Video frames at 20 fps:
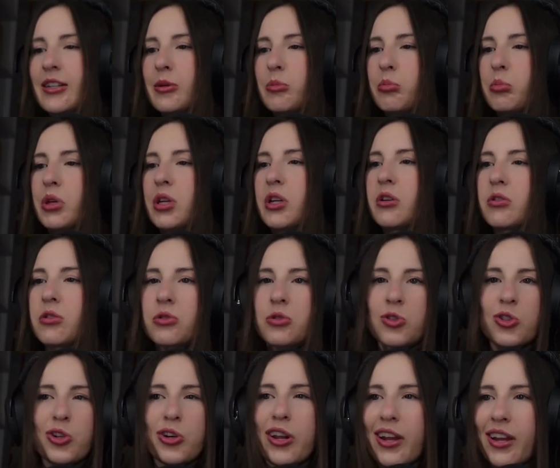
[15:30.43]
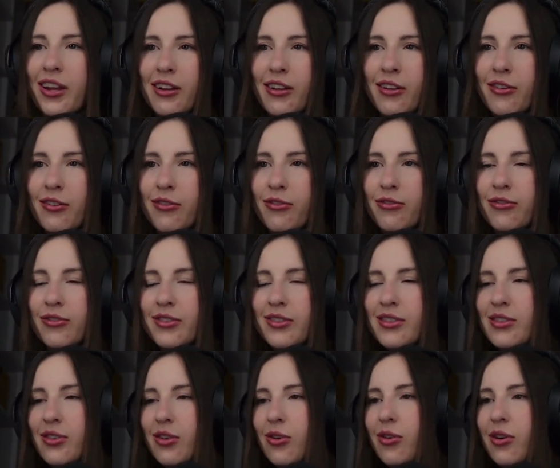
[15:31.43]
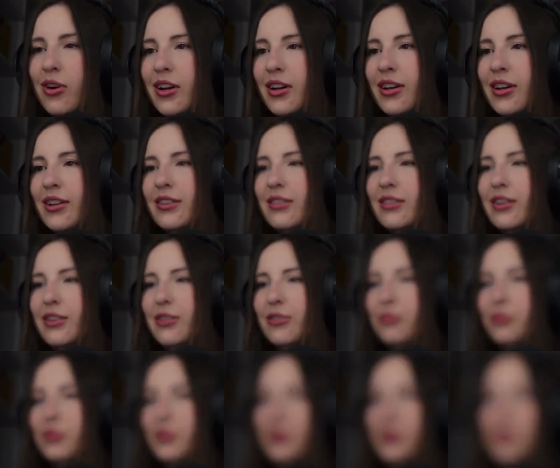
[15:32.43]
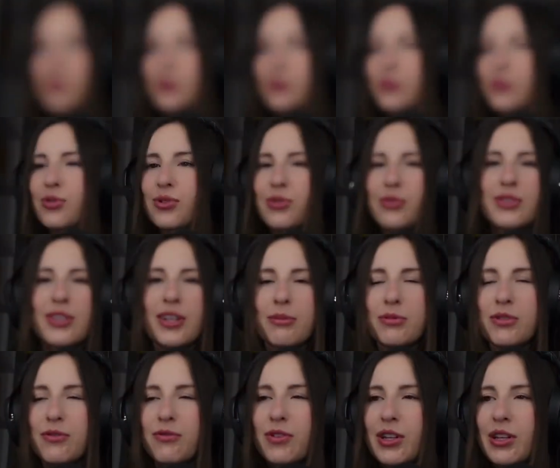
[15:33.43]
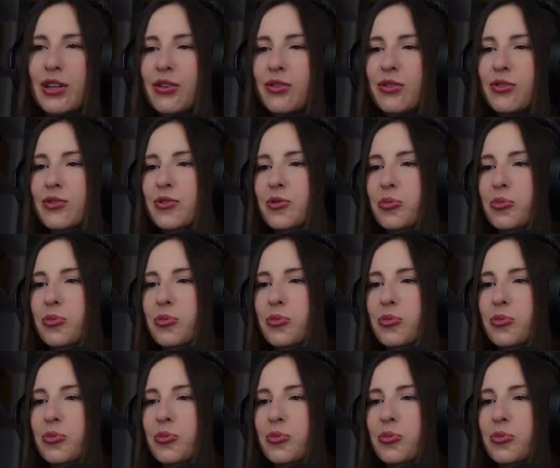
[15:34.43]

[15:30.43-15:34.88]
being ultra negative, so I don't really do those types of videos,